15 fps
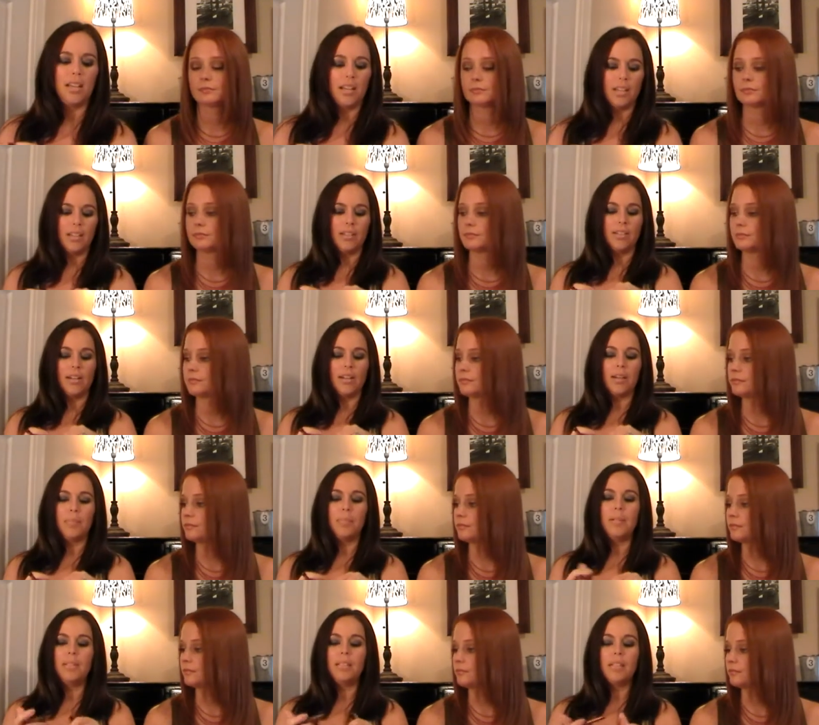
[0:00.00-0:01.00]
Speaker 1: And
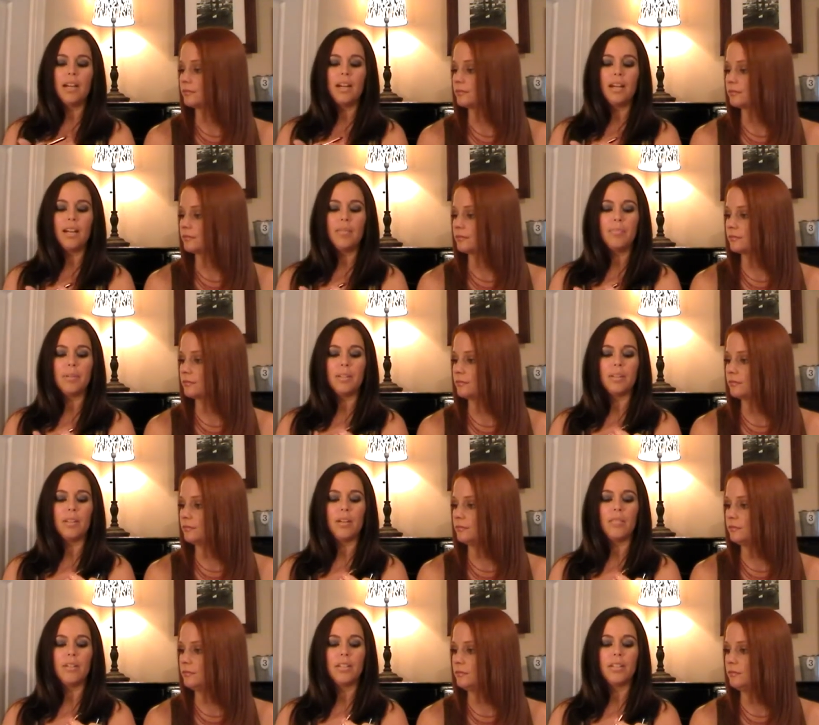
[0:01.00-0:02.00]
Mindy and I have been
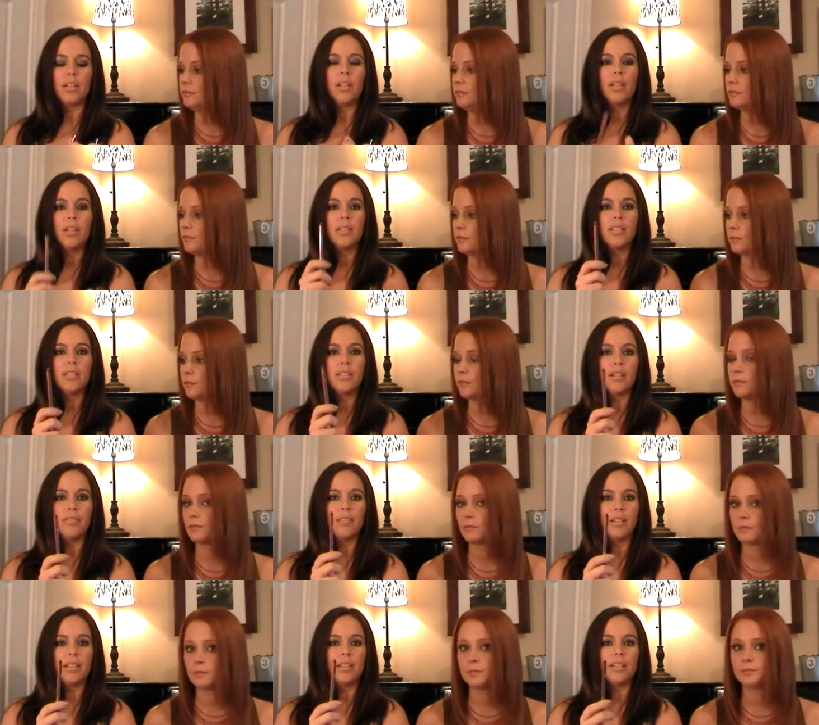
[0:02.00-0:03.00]
loving
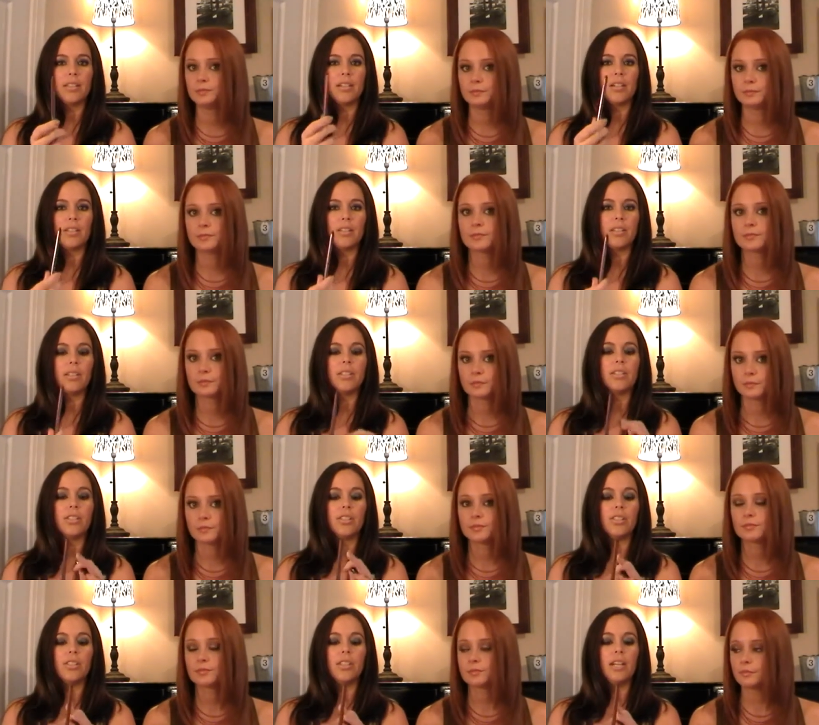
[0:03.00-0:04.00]
stuff like this, a color like this,
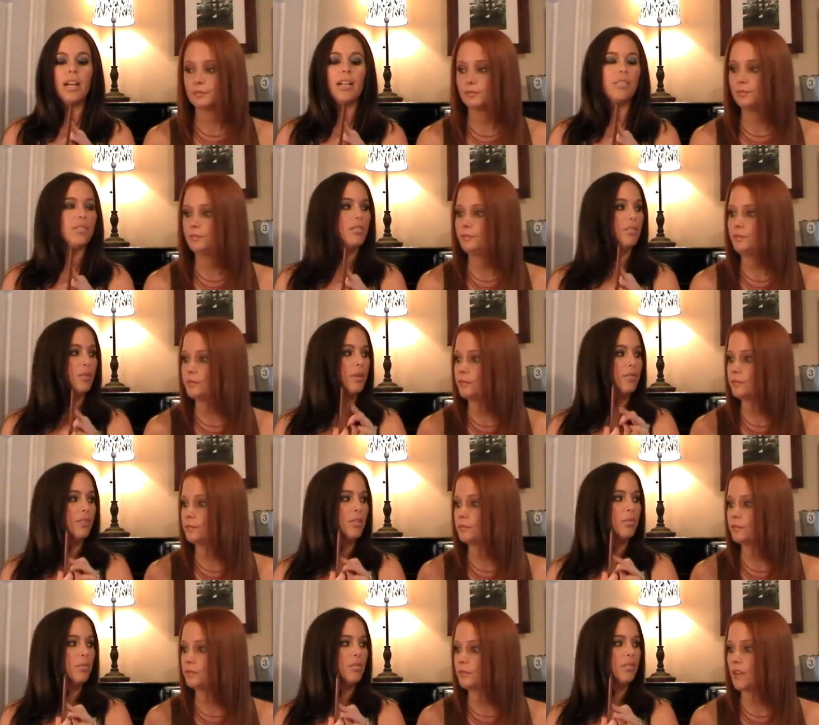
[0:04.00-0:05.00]
because she has, you have
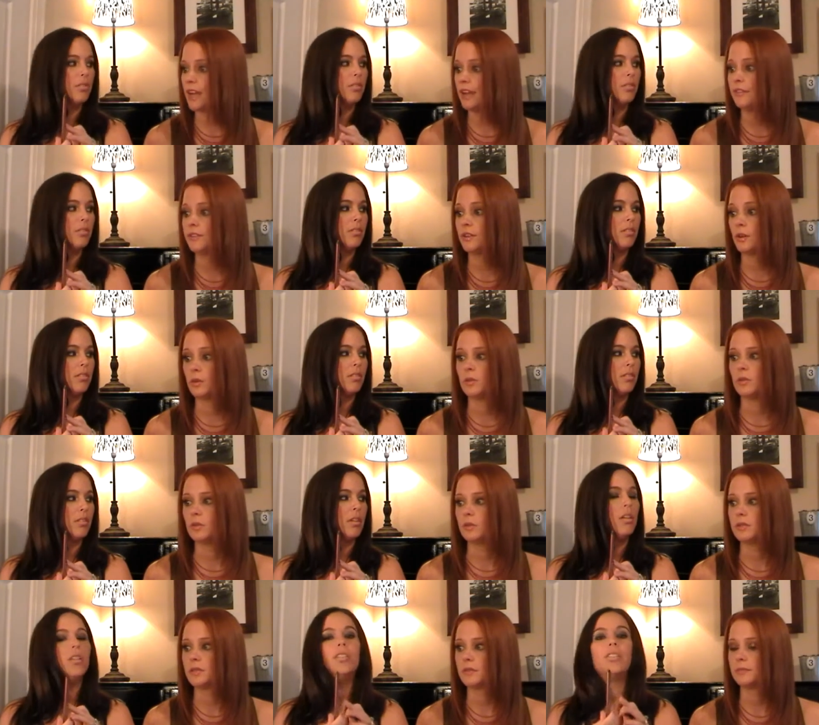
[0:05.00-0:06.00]
this one? I have the
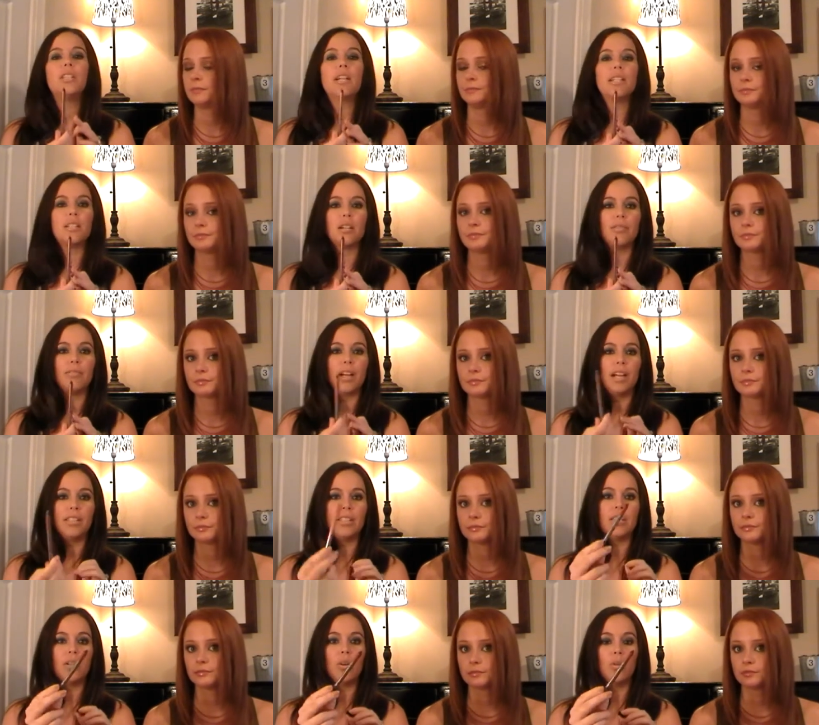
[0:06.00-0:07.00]
gold. She has a
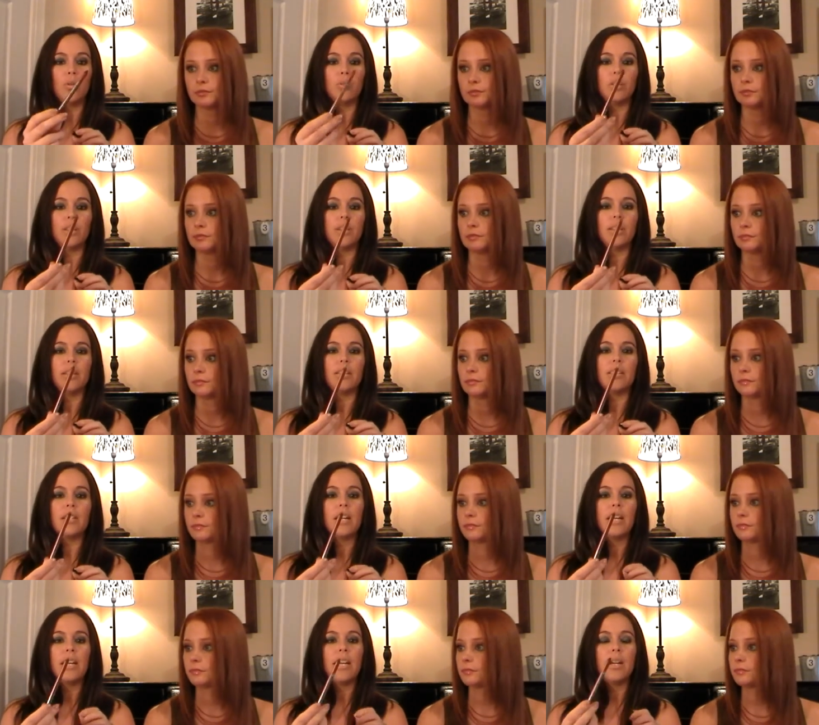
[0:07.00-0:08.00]
flashy gold in this,
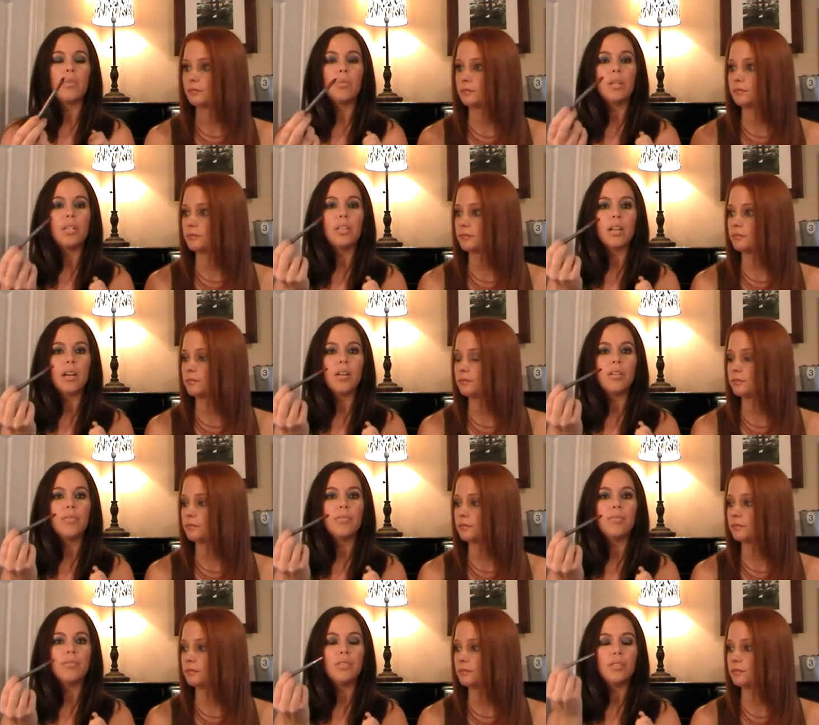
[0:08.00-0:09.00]
and we
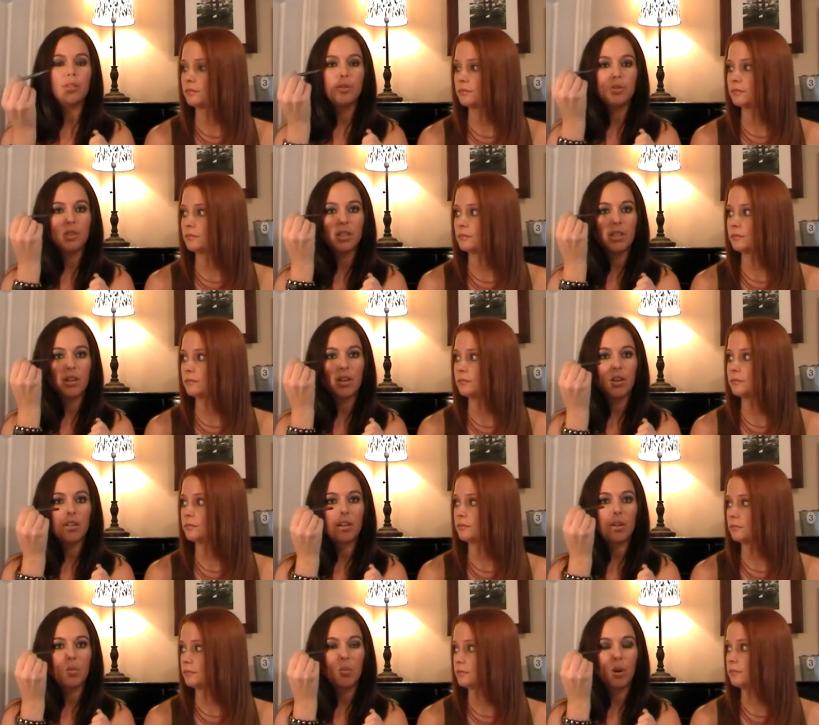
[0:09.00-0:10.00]
love to use it
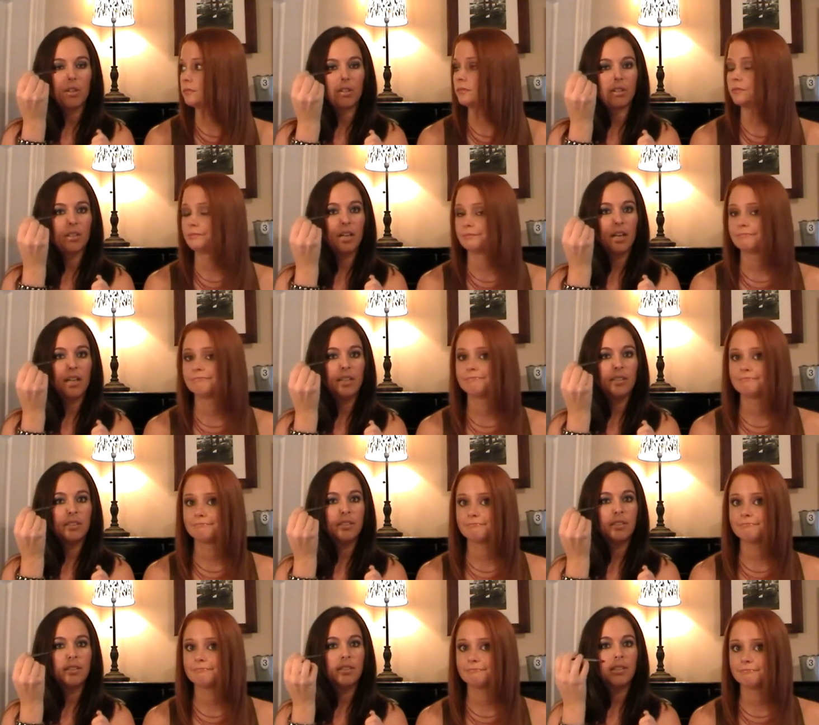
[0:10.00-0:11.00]
on our
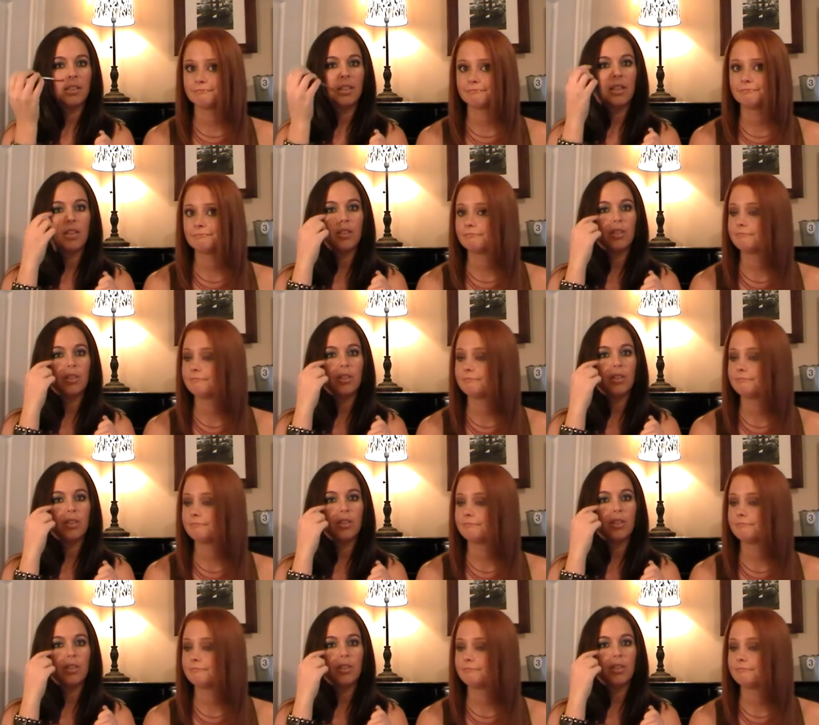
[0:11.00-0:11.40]
waterline,